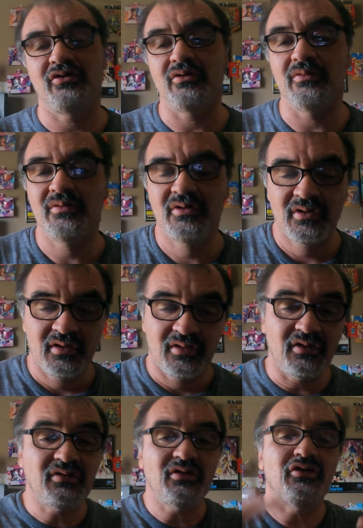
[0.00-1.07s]
So
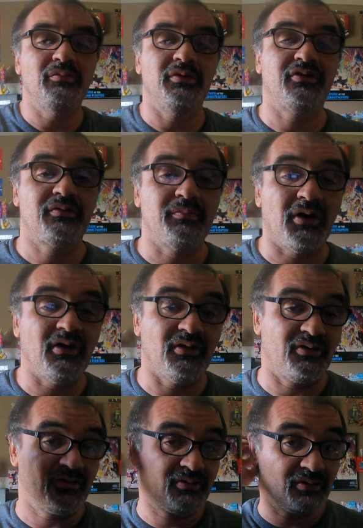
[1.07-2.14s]
this is a little bit smaller.